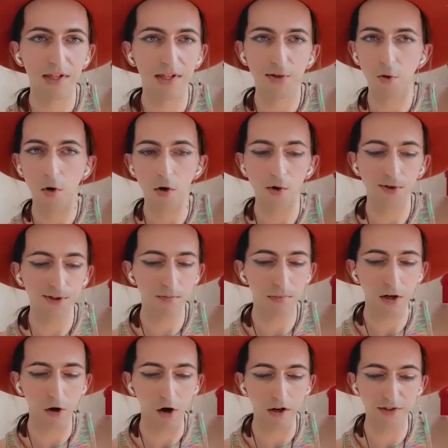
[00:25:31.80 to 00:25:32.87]
These roles can
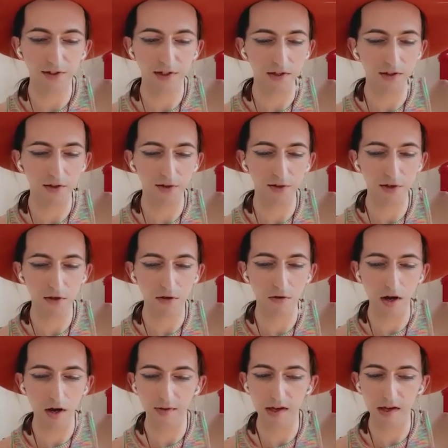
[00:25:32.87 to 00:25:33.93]
be granted
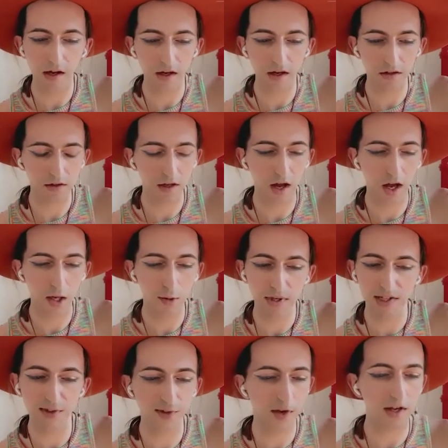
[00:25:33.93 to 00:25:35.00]
to other
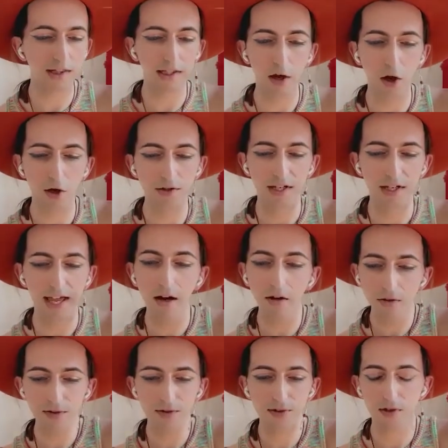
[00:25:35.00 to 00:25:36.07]
externally owned
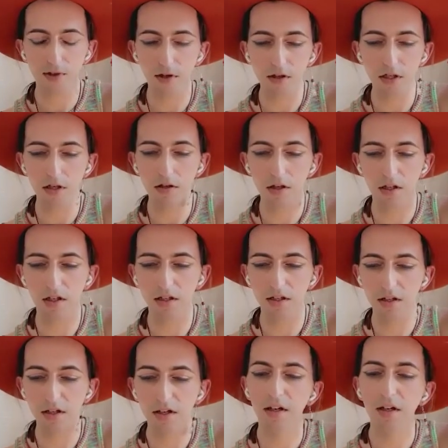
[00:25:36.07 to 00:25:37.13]
accounts. So you
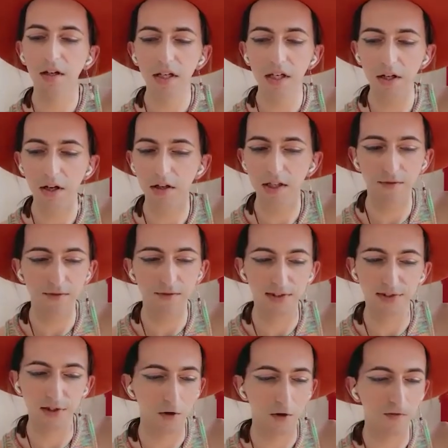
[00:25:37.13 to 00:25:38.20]
can, give
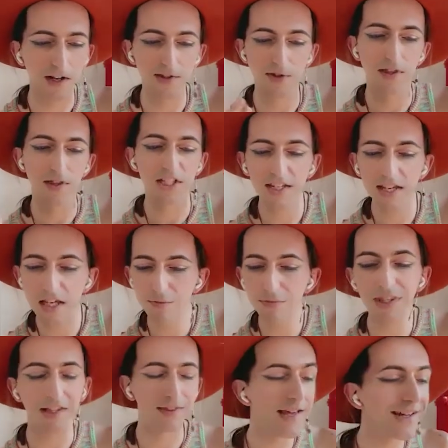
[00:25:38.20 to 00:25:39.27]
this to your friends on the
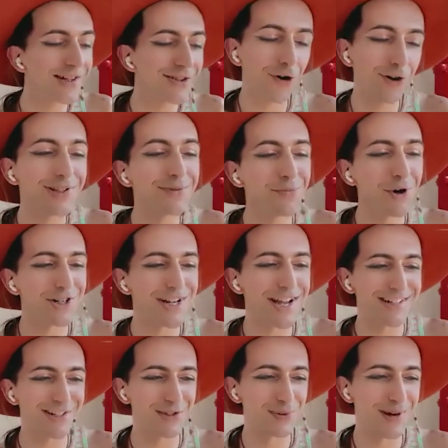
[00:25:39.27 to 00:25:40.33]
team, then they can run the
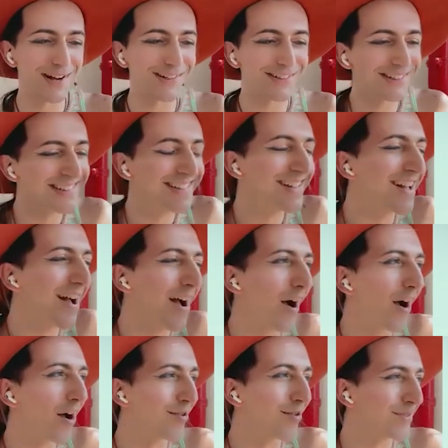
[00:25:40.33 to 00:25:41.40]
project as well,
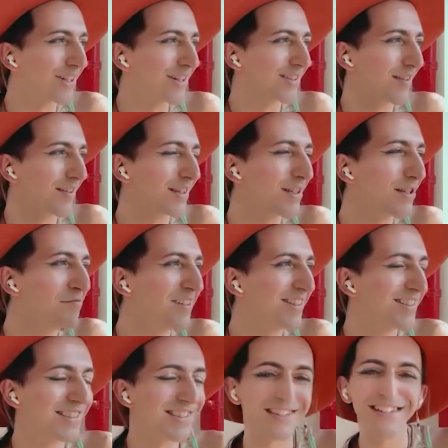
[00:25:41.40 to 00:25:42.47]
to other
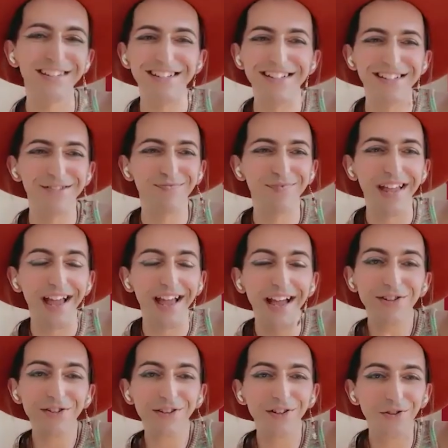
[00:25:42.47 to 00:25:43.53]
humans.
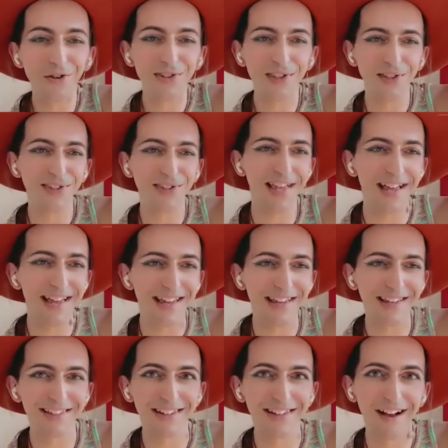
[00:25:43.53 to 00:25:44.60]
And you can also
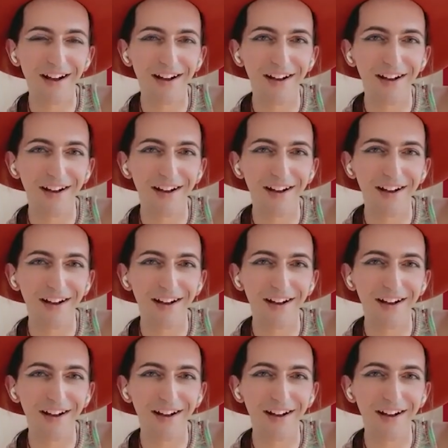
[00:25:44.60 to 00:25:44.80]
say,